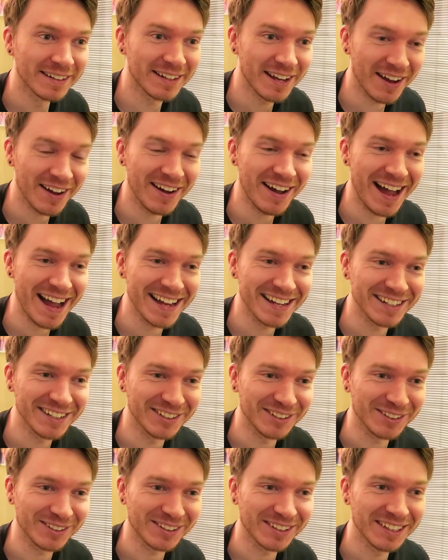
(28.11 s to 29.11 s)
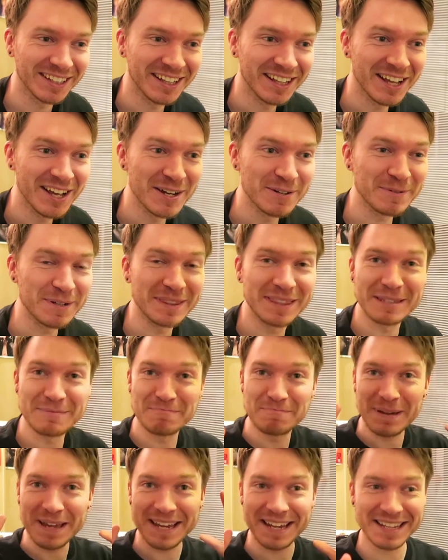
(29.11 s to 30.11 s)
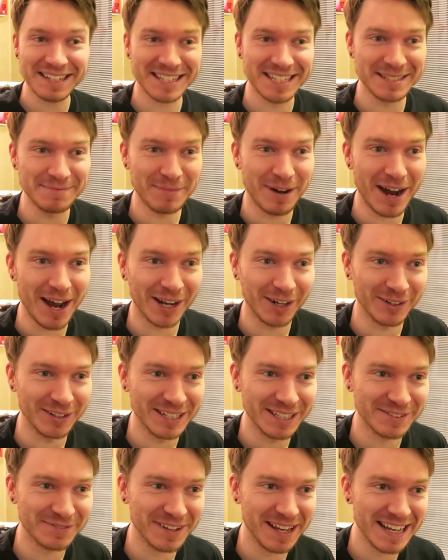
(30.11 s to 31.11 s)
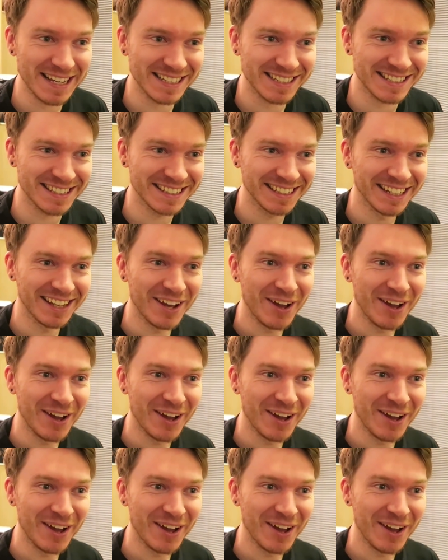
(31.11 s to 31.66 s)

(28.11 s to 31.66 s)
Kurt Angle with the biggest smile on his face,